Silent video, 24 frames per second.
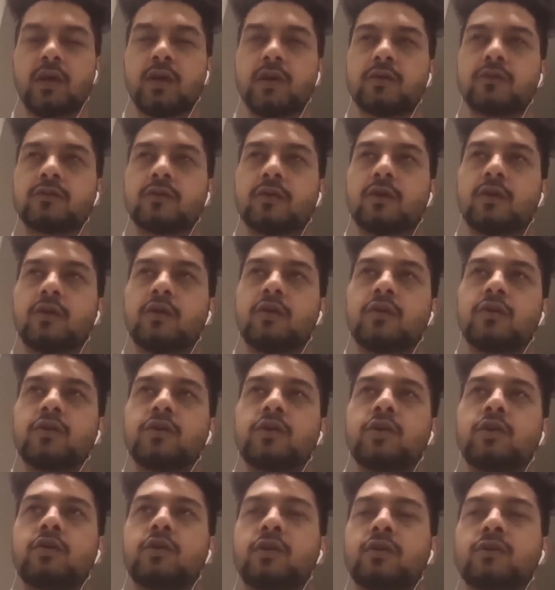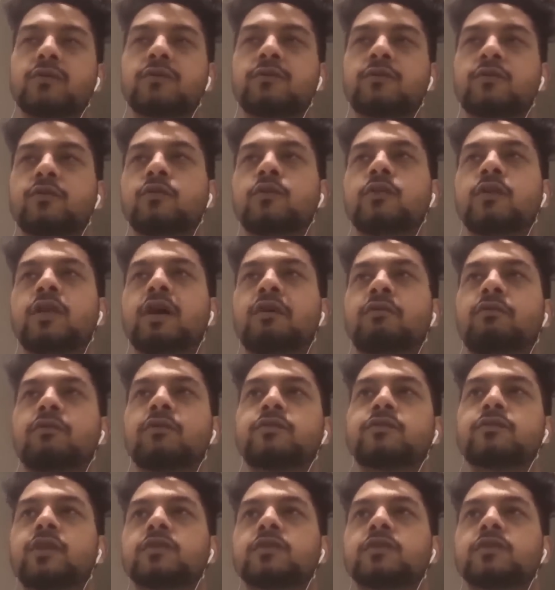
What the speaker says: So during school, I was